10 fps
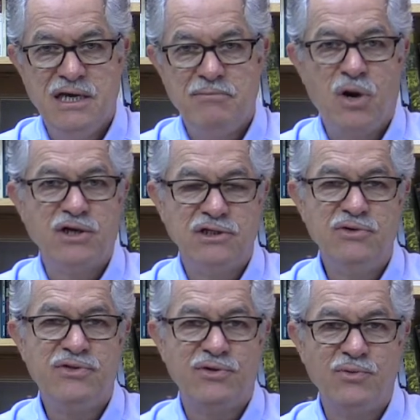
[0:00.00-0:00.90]
Martin
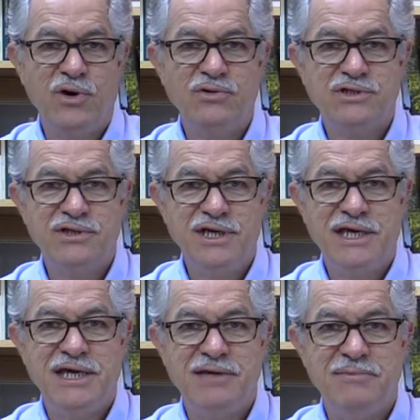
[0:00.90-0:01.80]
Luther wrote to the
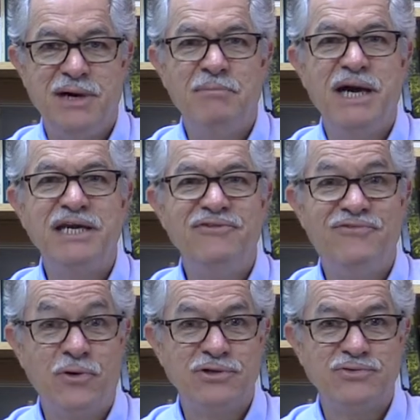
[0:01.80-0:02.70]
hymn, A Mighty
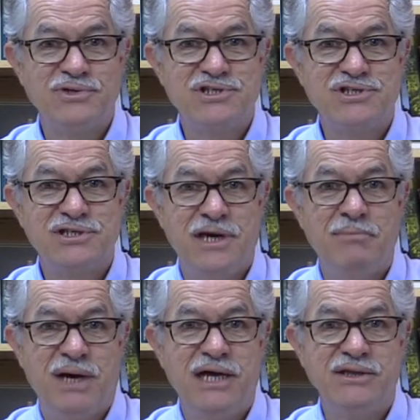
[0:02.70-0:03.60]
Fortress,
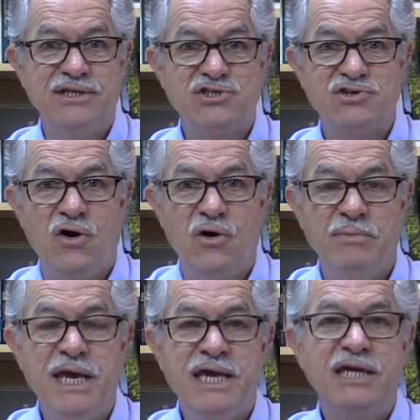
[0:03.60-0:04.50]
upon this
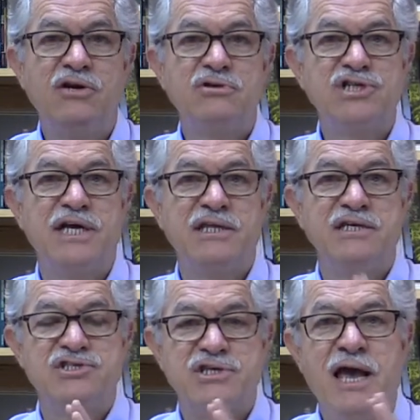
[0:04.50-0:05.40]
psalm. It goes like
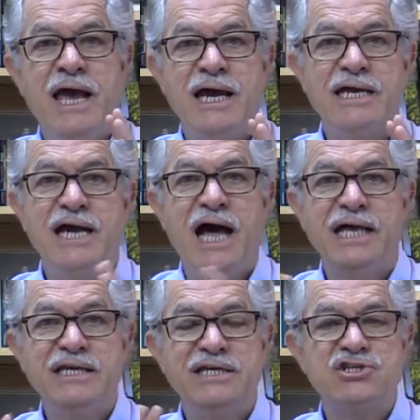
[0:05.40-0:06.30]
this
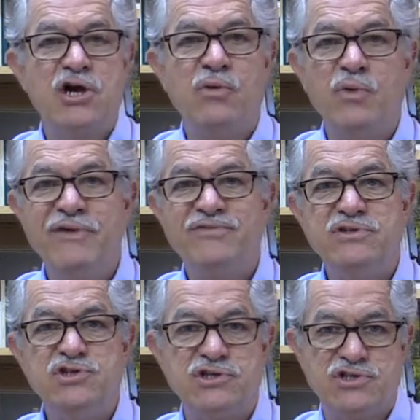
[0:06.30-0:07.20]
God is our
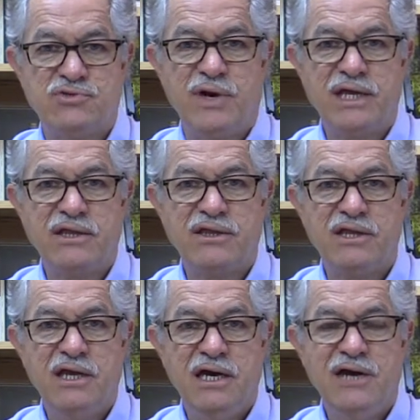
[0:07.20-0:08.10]
refuge and strength,
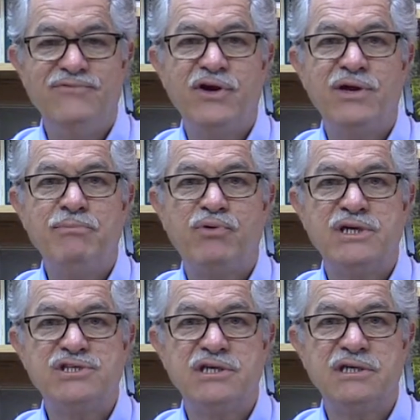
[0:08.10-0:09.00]
a very
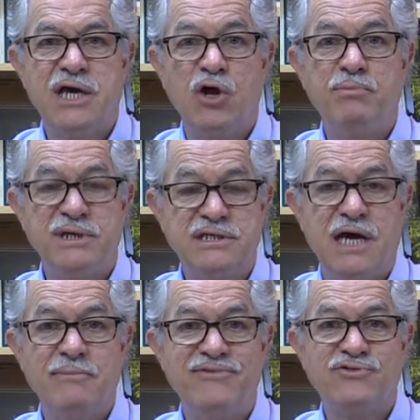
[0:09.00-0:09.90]
present help in
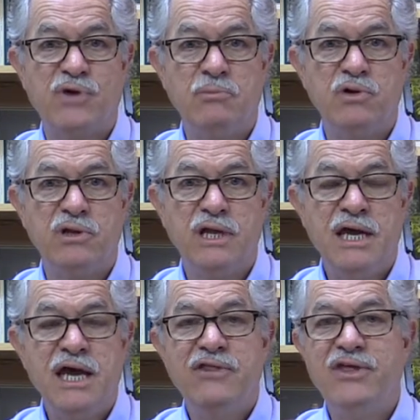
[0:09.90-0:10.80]
time of trouble.
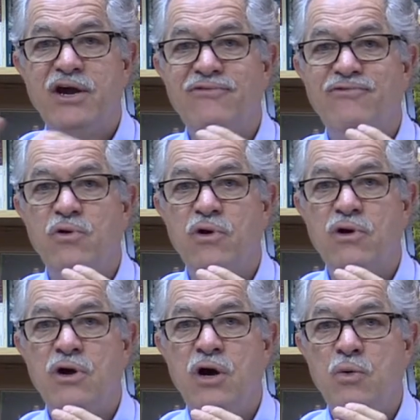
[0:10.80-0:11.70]

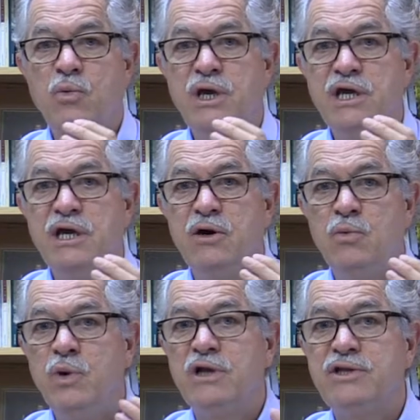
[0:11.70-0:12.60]
Therefore, we
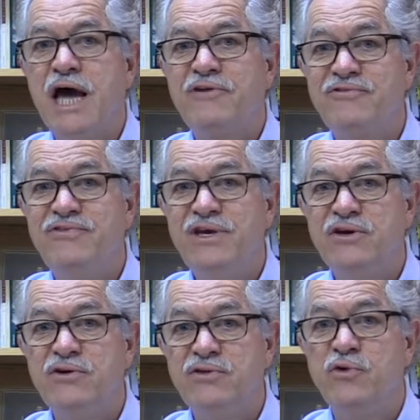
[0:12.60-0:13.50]
will not
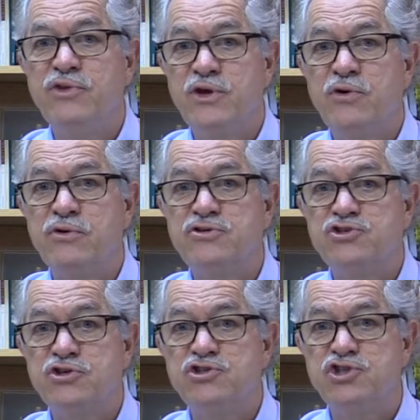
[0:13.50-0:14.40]
fear, though the earth
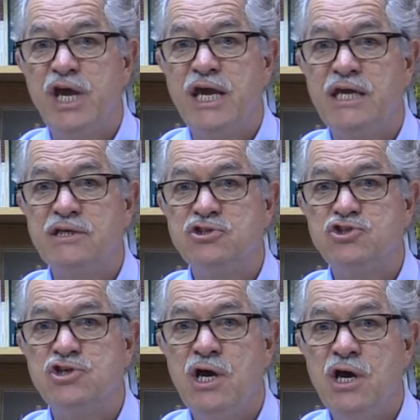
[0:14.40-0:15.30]
should
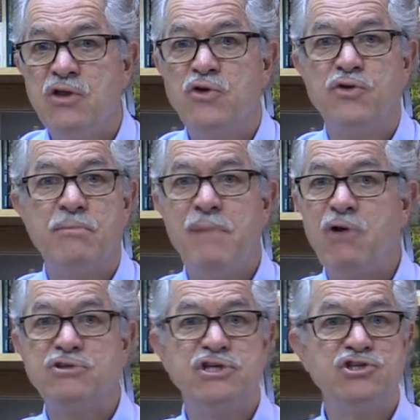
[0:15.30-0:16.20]
change, though the
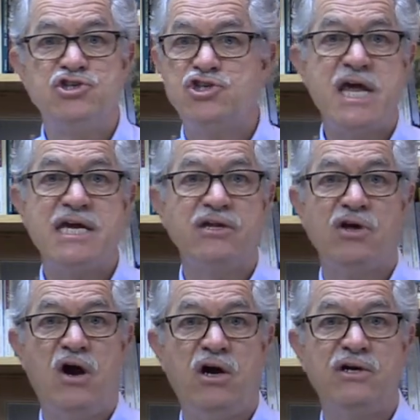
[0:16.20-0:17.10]
mountains shake in
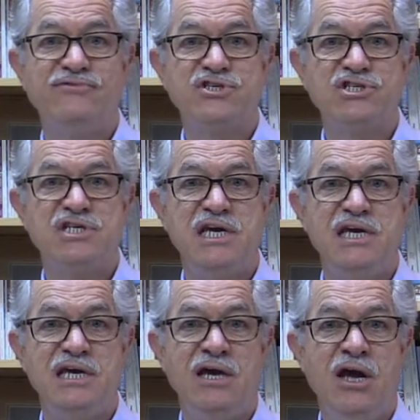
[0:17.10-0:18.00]
the heart of the
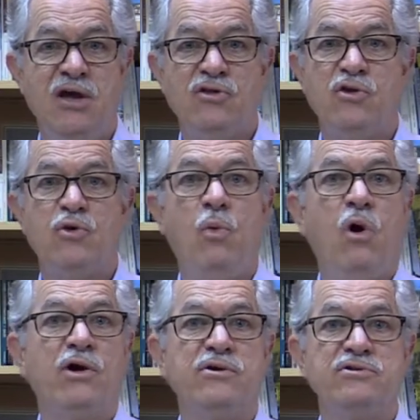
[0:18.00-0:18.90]
sea, though the
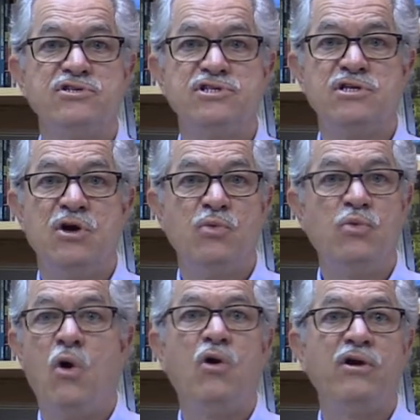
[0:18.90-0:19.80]
waters
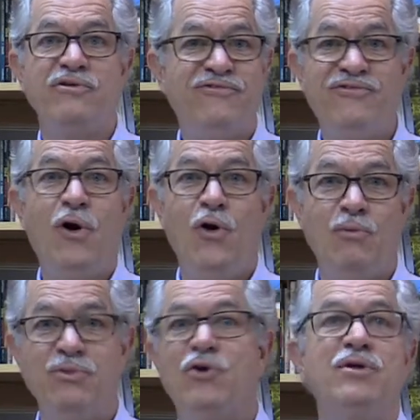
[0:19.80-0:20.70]
roar and
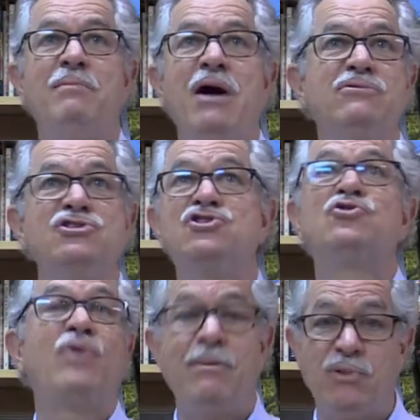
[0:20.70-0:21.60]
foam, though the mountains
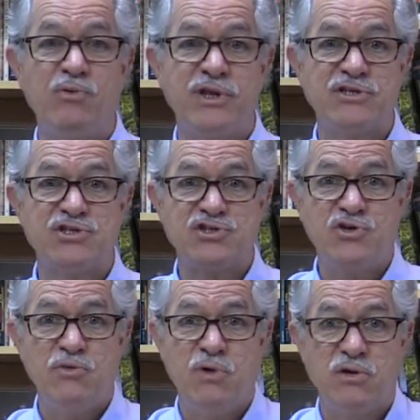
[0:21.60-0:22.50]
tremble with its
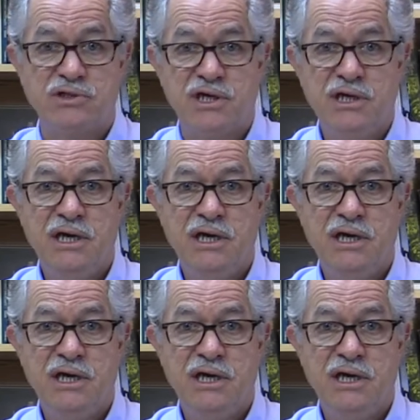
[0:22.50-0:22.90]
tumult.